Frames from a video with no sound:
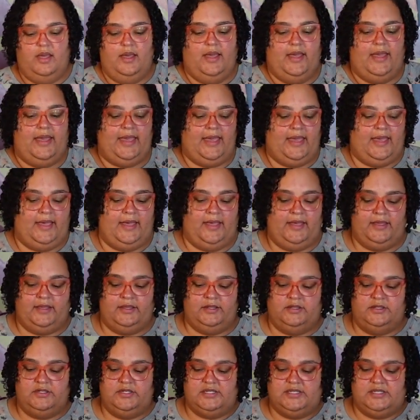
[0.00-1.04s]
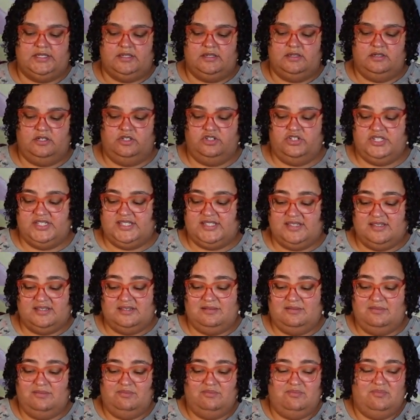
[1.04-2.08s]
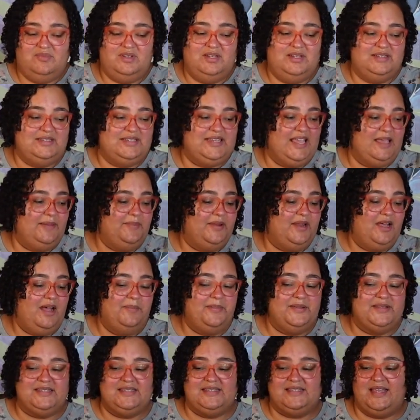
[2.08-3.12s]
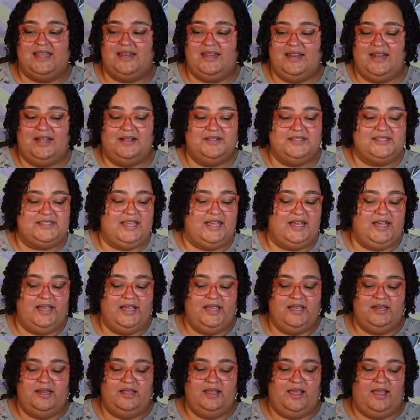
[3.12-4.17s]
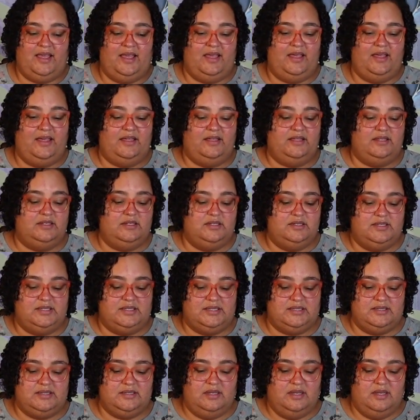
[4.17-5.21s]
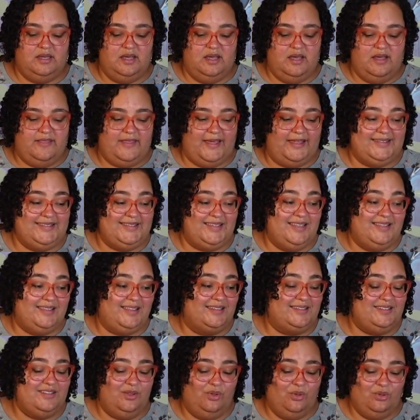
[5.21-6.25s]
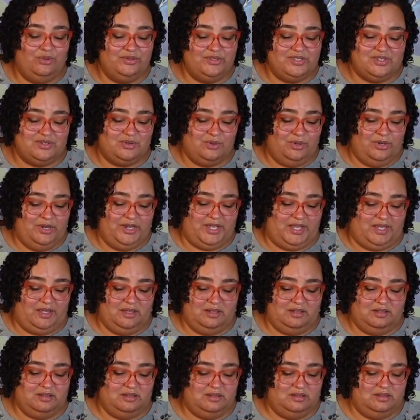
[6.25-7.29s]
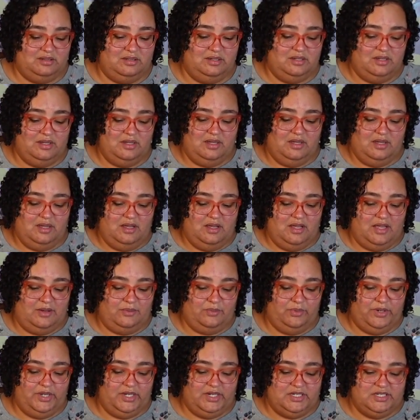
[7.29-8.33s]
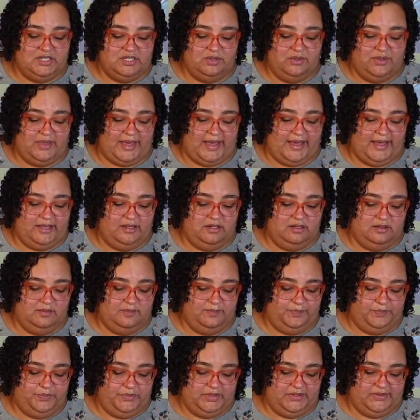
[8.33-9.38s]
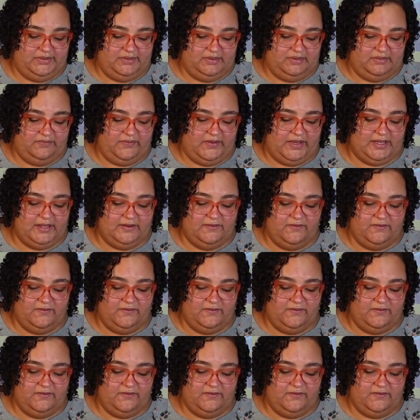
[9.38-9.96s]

And you just tape it up and set it outside, and that's it. That's the whole story. And we're gonna do that if I can